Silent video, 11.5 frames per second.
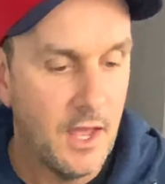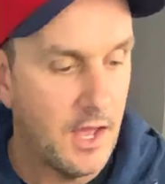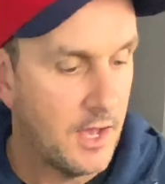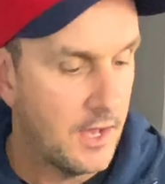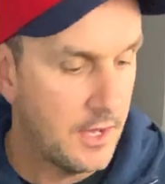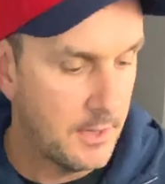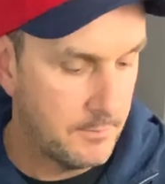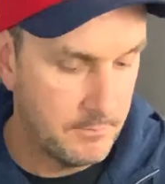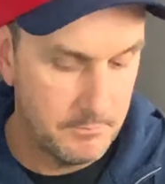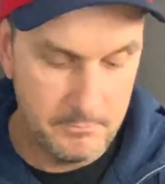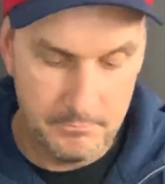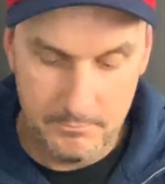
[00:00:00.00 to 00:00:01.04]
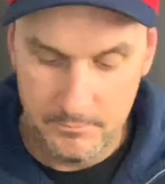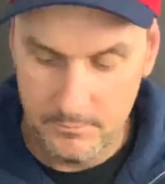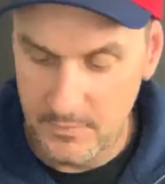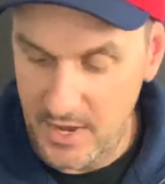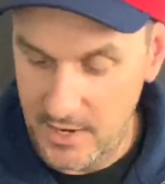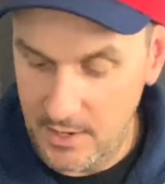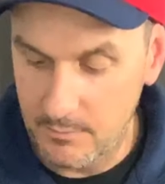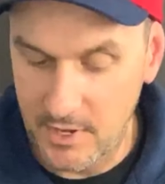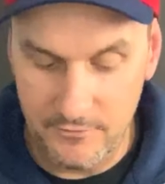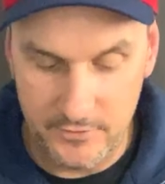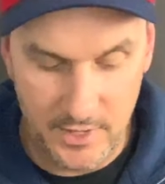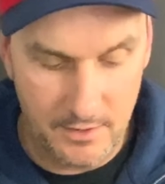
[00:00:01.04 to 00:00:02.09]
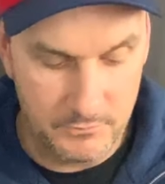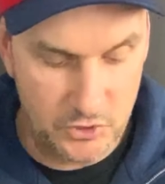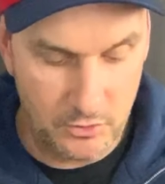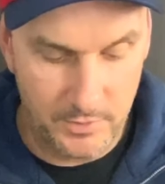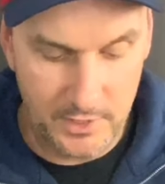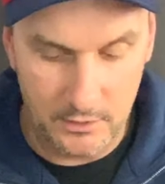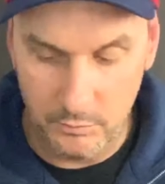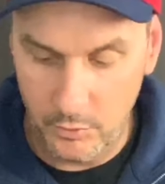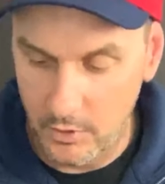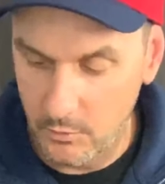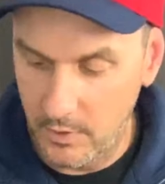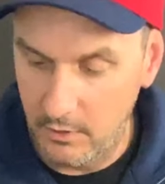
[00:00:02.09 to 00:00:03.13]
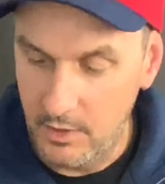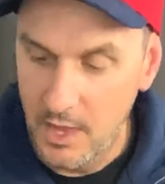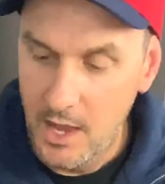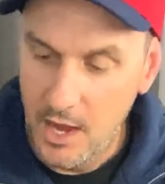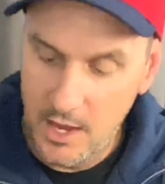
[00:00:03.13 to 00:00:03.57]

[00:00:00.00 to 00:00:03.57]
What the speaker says: Man, I'm loving it. I'm sure my little boy will.